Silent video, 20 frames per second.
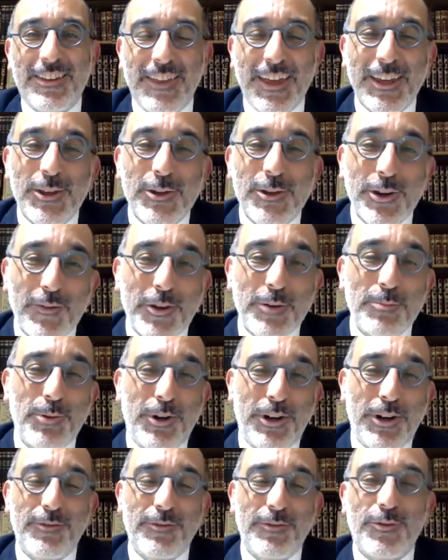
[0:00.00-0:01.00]
Thank you,
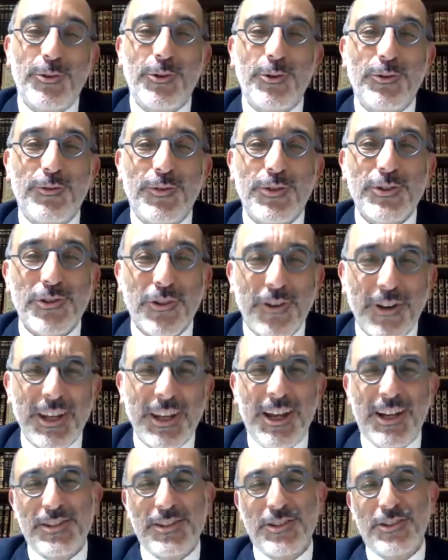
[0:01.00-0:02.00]
everybody, for joining
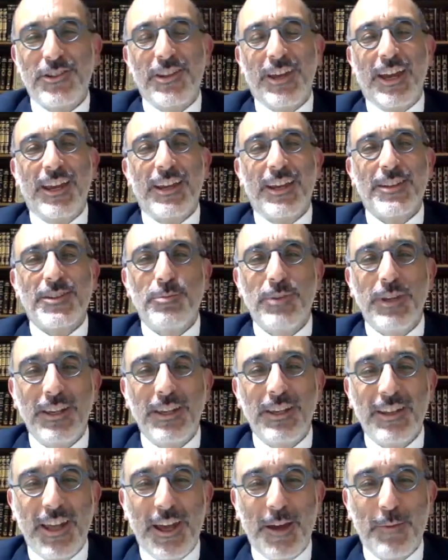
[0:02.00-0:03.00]
us today. It's
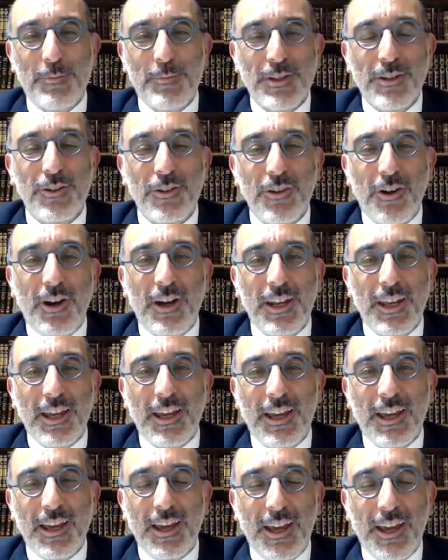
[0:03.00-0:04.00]
been an absolute
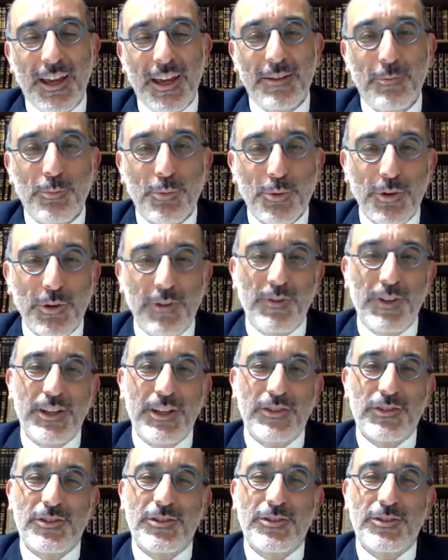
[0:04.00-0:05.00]
honor and a
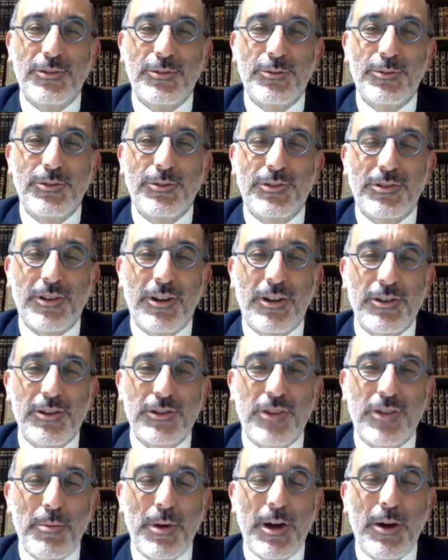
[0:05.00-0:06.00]
privilege to host
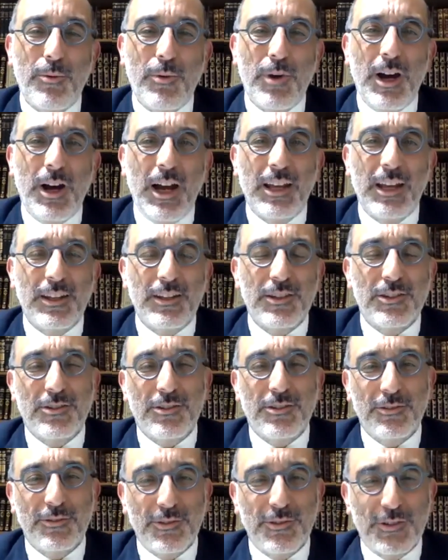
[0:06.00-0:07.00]
Rabbi Wein and
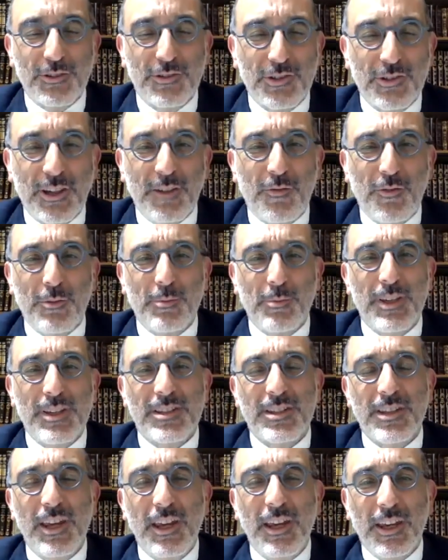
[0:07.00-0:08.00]
to share from
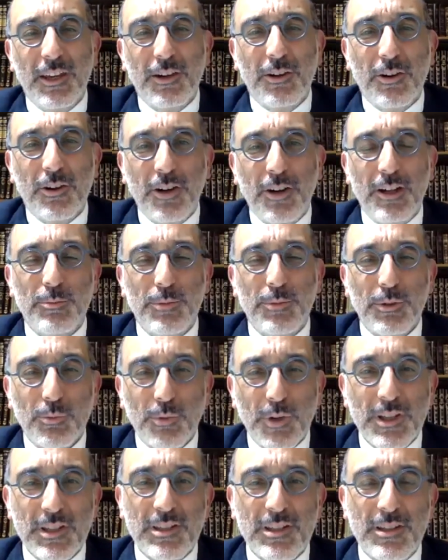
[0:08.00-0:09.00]
his incredible
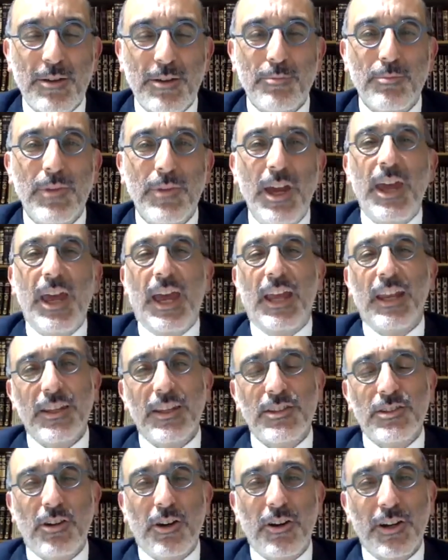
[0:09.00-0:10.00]
wisdom and
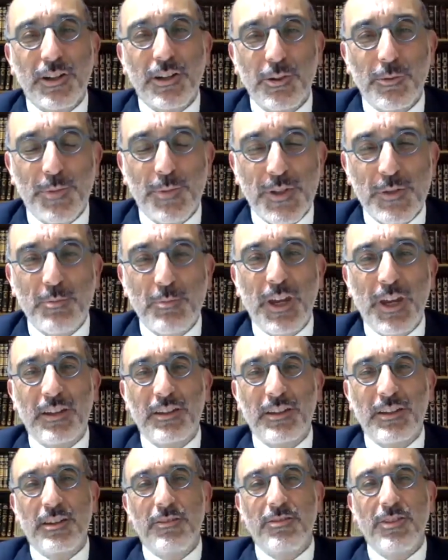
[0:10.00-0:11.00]
historical
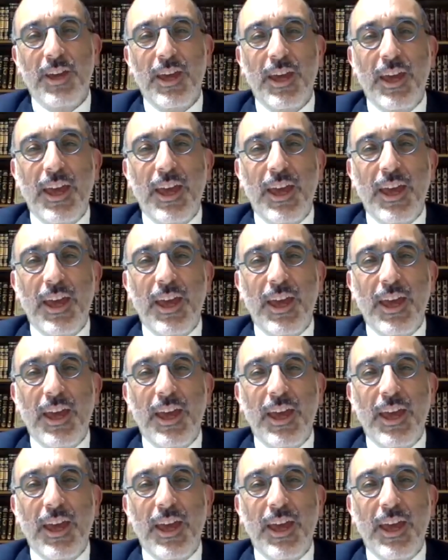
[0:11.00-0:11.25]
perspective.